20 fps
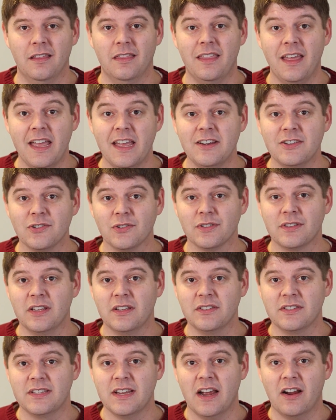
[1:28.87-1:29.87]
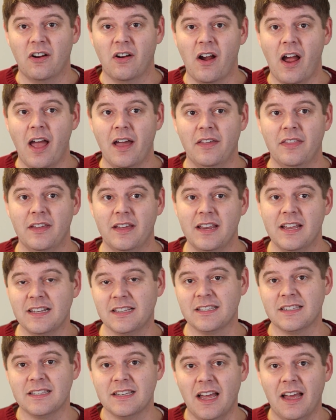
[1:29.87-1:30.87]
The angel tells Zechariah that
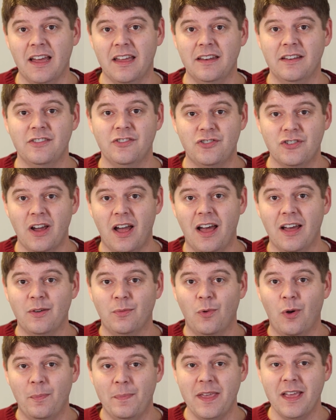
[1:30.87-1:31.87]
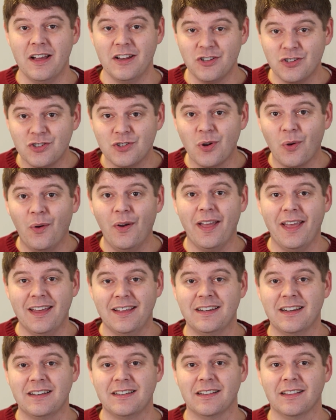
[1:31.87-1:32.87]
his son, John, will be a joy
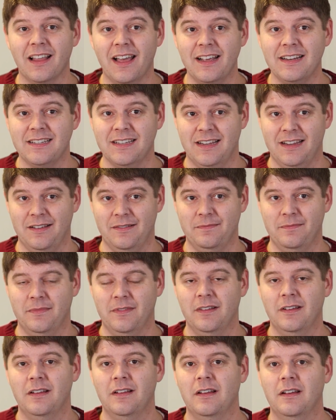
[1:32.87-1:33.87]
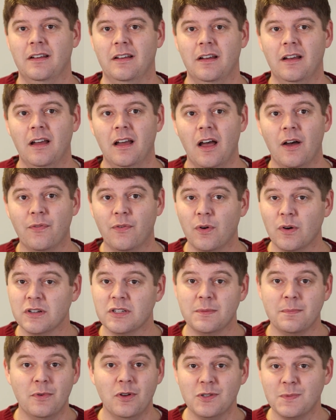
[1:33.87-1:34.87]
and a delight to him. Of
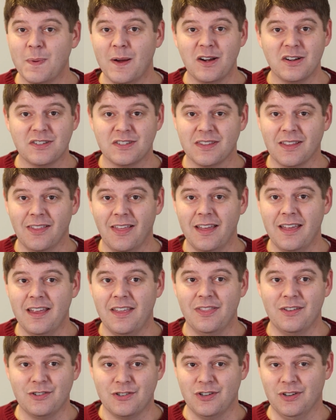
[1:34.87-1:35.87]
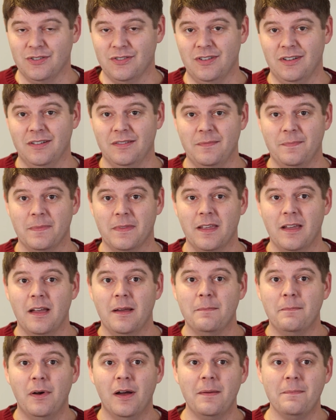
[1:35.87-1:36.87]
course, most parents delight in their children,
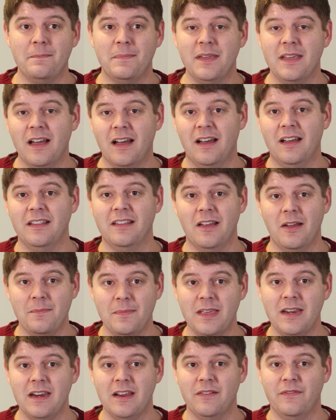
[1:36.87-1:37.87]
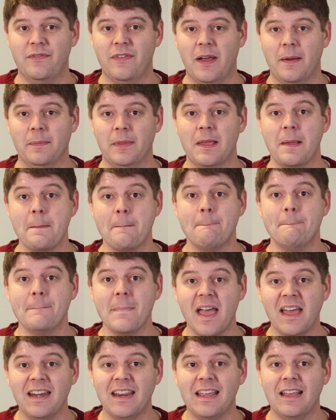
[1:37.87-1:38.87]
but beyond immediate family,
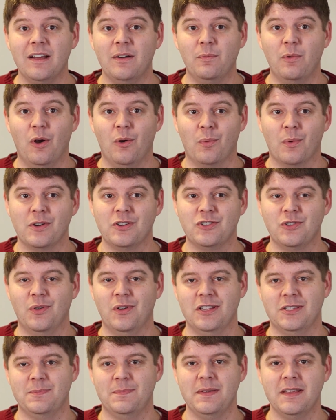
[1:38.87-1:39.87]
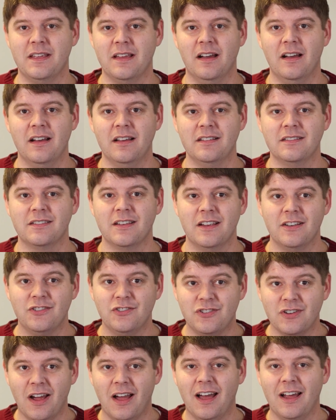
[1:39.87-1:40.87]
many will rejoice because
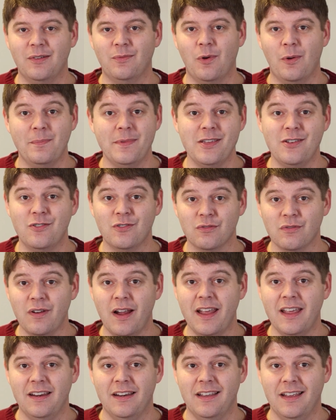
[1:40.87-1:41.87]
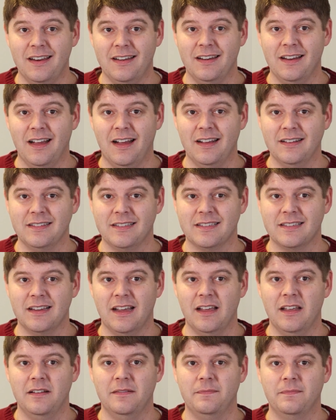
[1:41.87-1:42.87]
John will be great in God's
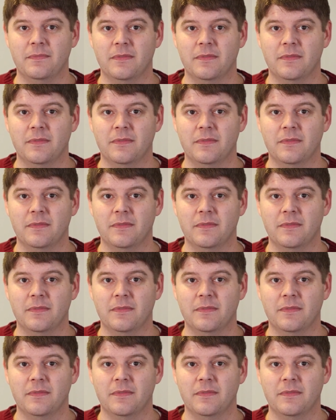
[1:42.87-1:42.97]
sight.